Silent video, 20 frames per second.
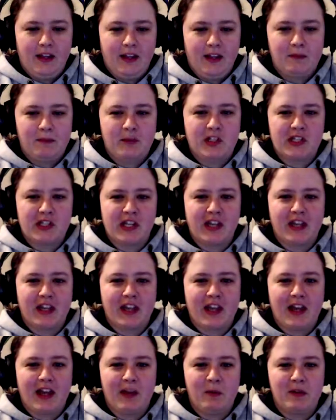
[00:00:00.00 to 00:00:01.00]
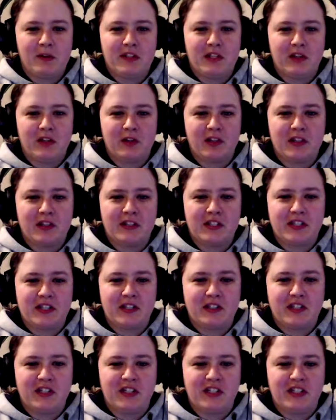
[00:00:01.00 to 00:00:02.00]
I'm just like, I want to look into the
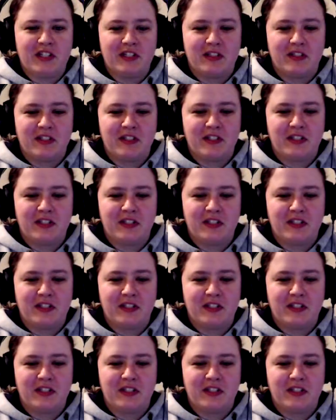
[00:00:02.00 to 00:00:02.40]
Demons distance. ahead!